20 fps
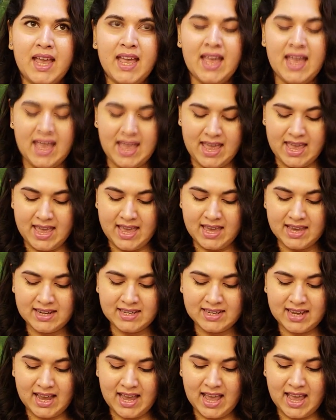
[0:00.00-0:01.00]

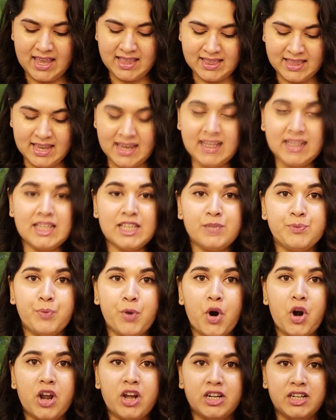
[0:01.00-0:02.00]
And I think this
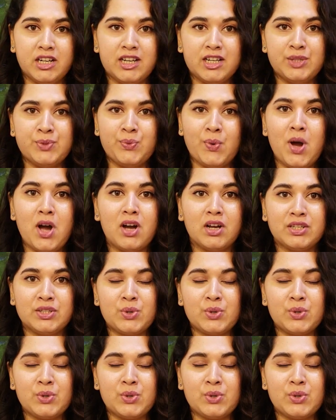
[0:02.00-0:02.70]
product does work.